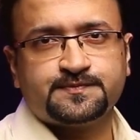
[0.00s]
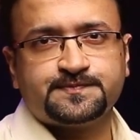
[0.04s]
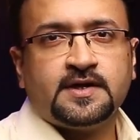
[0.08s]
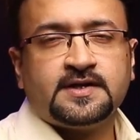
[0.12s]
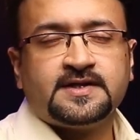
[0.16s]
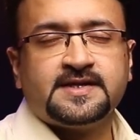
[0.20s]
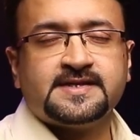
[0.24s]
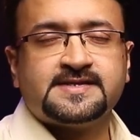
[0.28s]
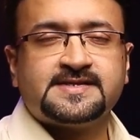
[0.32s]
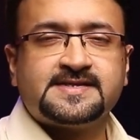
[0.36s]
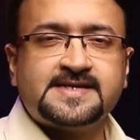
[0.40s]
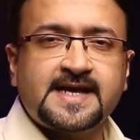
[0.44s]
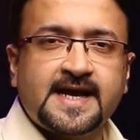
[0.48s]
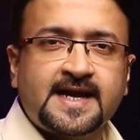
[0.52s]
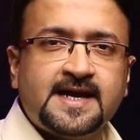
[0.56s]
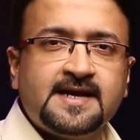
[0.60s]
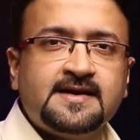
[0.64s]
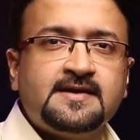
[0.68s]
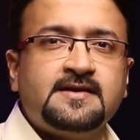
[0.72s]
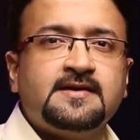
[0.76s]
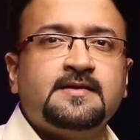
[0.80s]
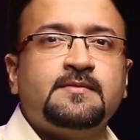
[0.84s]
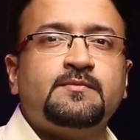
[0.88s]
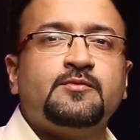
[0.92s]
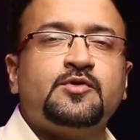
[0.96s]
The
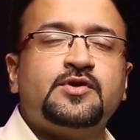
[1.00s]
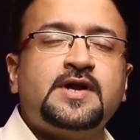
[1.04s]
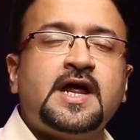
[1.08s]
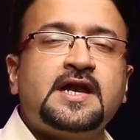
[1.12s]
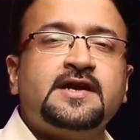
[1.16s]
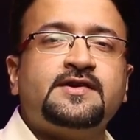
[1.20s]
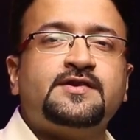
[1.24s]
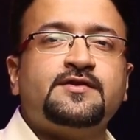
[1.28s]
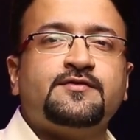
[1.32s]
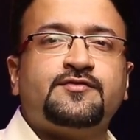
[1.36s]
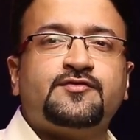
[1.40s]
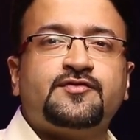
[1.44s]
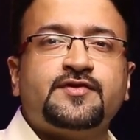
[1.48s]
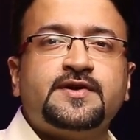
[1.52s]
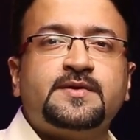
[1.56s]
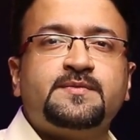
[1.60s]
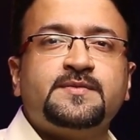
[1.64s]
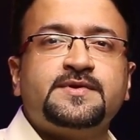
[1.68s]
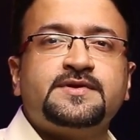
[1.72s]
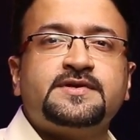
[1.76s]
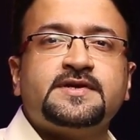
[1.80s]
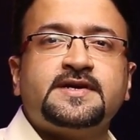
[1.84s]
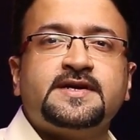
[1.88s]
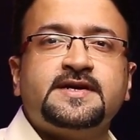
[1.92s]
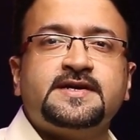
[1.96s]
second modality of
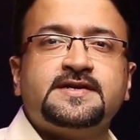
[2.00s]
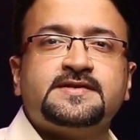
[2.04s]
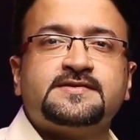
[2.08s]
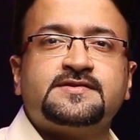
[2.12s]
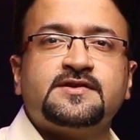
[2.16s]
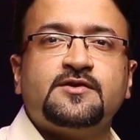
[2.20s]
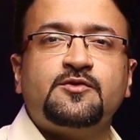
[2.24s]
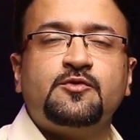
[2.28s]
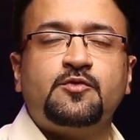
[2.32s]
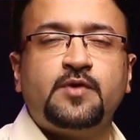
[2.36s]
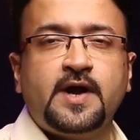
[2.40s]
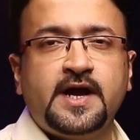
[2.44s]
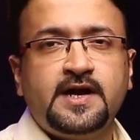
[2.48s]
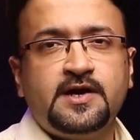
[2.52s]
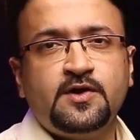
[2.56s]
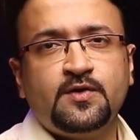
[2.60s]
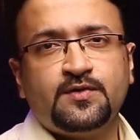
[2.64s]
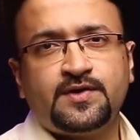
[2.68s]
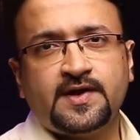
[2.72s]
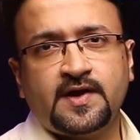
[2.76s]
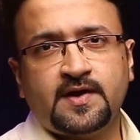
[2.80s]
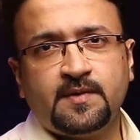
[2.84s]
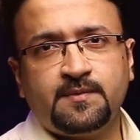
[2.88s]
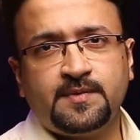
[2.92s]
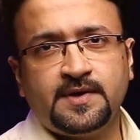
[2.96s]
treatment is
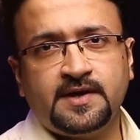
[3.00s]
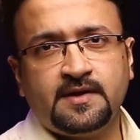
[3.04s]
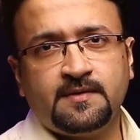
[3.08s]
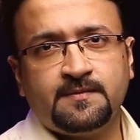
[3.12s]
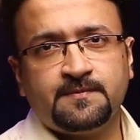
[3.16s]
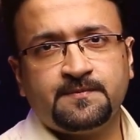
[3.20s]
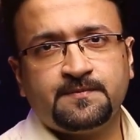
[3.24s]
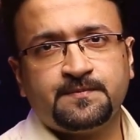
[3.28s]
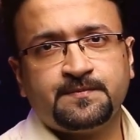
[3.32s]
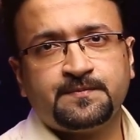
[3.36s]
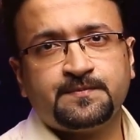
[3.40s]
radiotherapy,